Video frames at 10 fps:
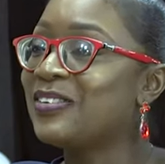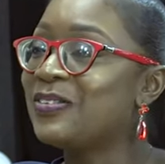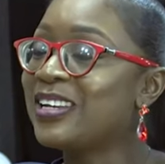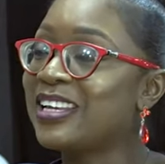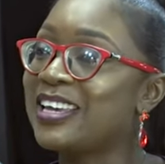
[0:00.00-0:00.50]

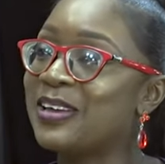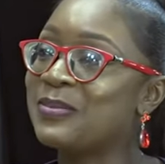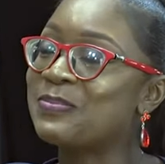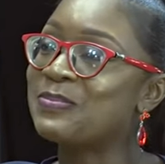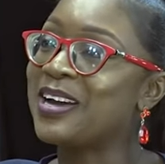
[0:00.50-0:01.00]
When I came,
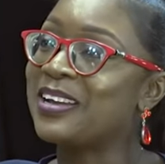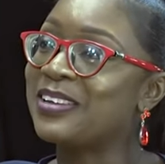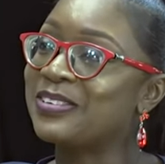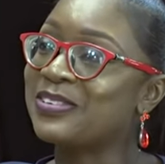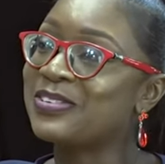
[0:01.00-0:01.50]

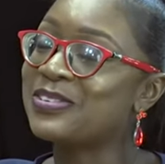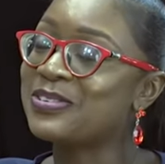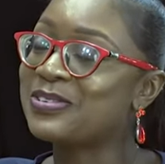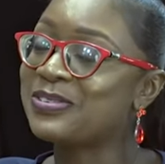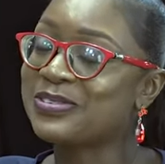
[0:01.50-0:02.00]
my
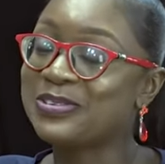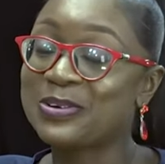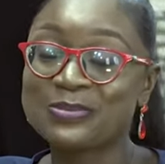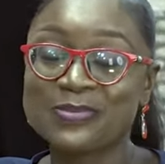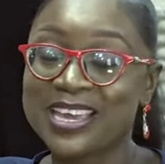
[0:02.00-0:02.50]
uncle
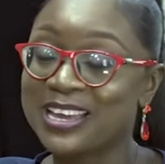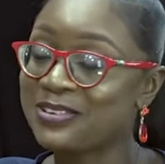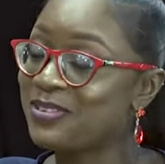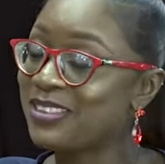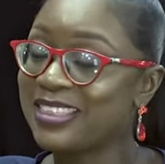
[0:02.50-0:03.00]
told me
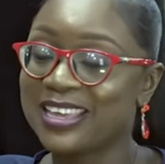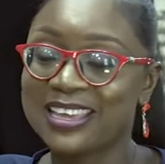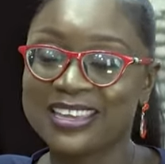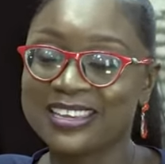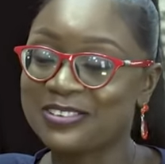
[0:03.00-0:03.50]

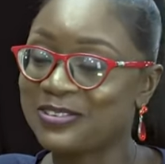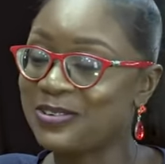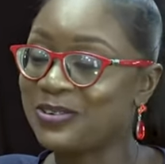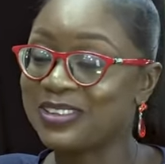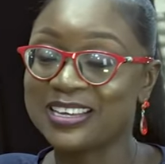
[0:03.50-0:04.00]
everything, you
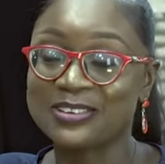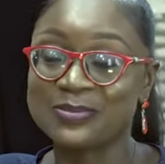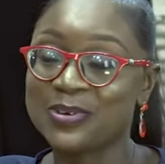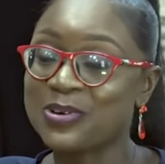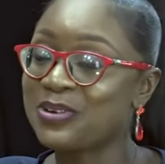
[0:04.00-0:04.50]
know, that he'll
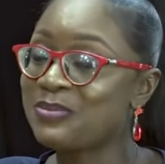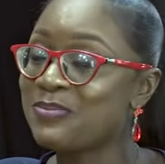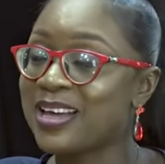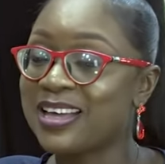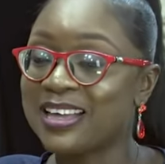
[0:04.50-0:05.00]
be going
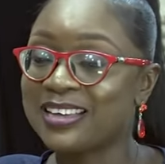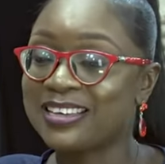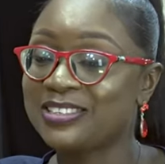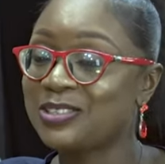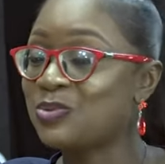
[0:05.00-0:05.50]
back. He
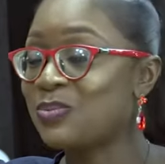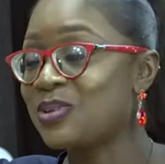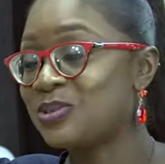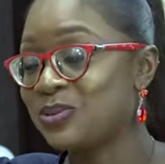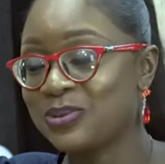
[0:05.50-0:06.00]
just wanted me
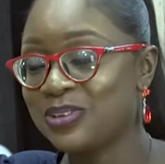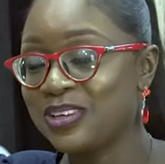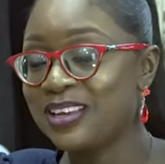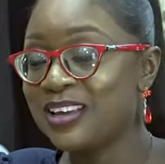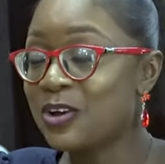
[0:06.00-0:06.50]
to
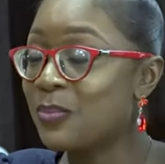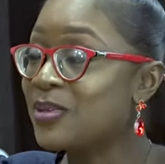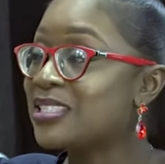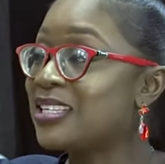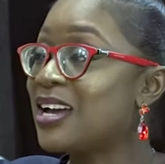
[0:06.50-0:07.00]
come and
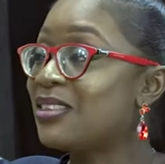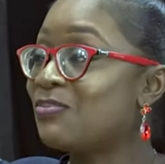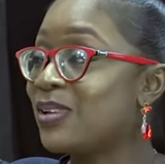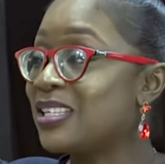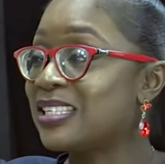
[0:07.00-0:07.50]
see how the
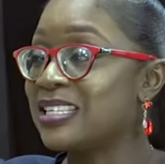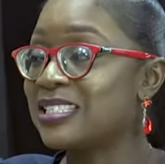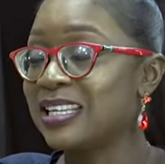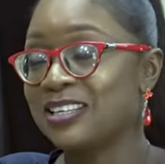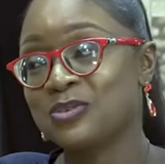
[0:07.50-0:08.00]
place is
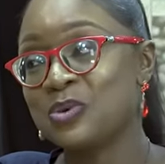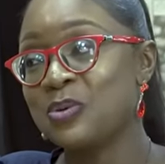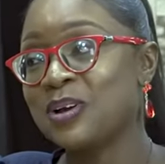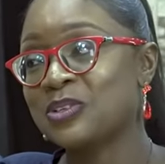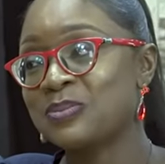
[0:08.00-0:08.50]
and I should go
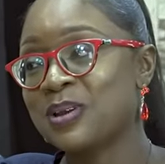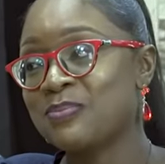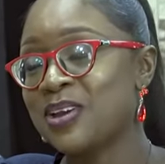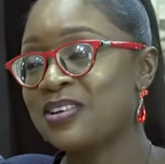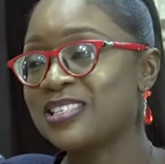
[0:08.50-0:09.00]
back to my
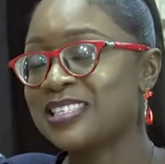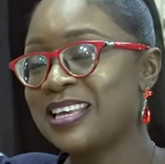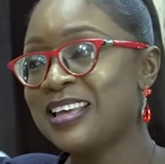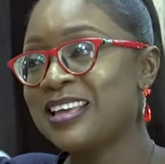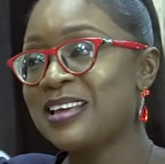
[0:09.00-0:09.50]
parents.
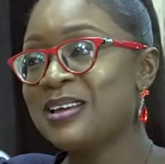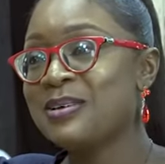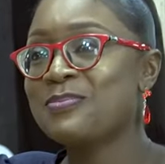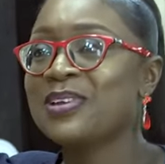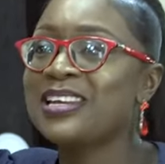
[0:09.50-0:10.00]

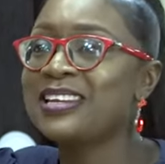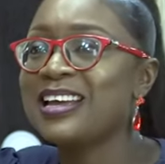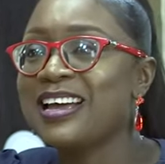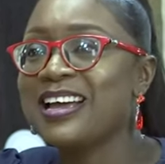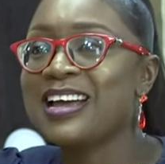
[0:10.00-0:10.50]
But then
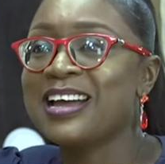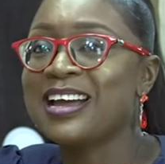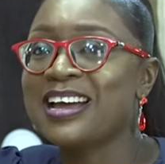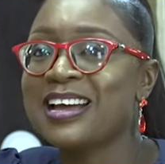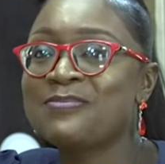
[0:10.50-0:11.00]

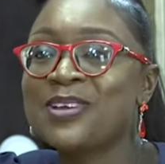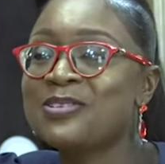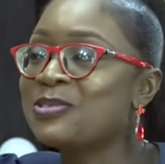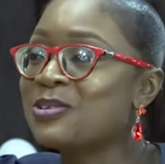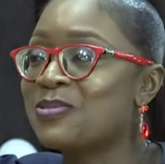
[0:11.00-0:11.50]
I made
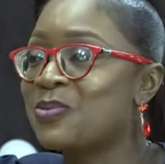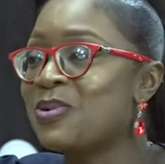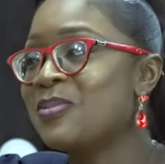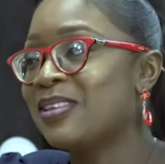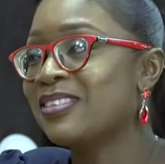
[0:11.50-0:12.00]
use of the 1
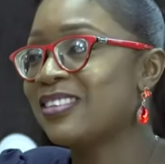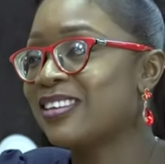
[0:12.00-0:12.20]
month.